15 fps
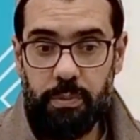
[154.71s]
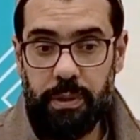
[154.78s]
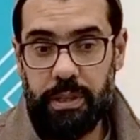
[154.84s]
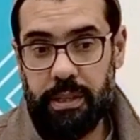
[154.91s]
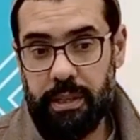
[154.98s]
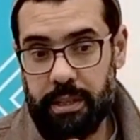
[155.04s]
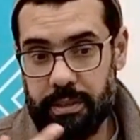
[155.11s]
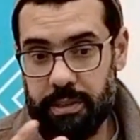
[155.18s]
when
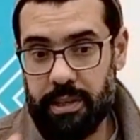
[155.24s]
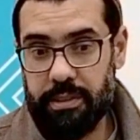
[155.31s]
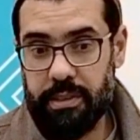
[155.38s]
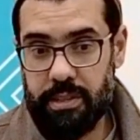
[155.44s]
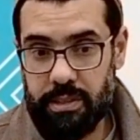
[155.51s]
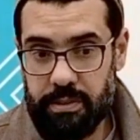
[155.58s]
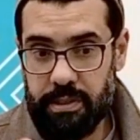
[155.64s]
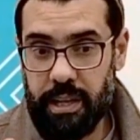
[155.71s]
he heard that
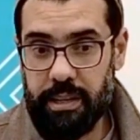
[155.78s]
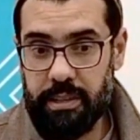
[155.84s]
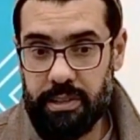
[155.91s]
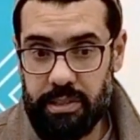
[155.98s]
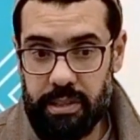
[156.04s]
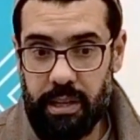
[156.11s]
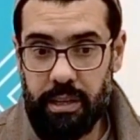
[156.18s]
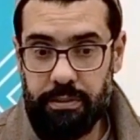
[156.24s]
this
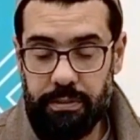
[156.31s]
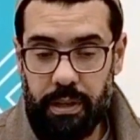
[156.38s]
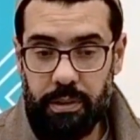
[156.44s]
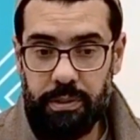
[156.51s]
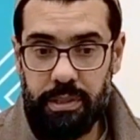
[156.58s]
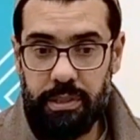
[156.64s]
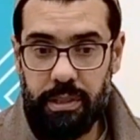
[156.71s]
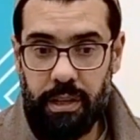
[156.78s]
dynasty had
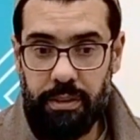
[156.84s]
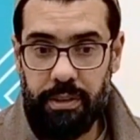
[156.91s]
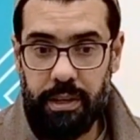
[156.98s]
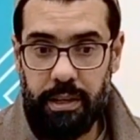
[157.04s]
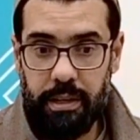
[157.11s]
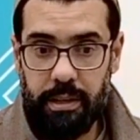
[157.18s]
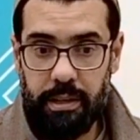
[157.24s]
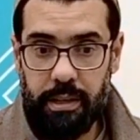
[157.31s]
founded
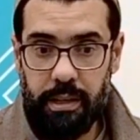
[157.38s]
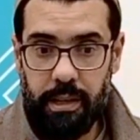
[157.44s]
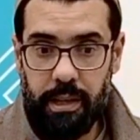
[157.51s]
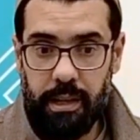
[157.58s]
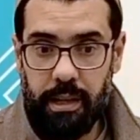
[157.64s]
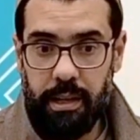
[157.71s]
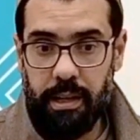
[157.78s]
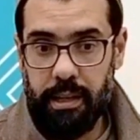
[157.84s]
another
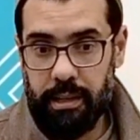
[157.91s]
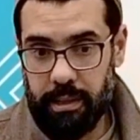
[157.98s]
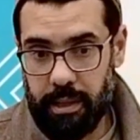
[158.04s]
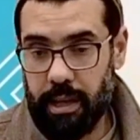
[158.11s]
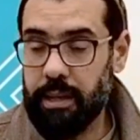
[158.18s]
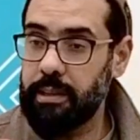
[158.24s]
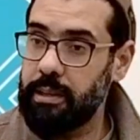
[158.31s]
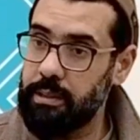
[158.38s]

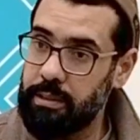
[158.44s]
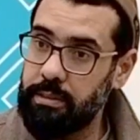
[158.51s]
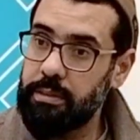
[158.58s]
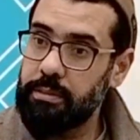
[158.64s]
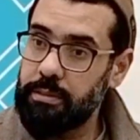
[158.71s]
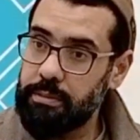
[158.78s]
line and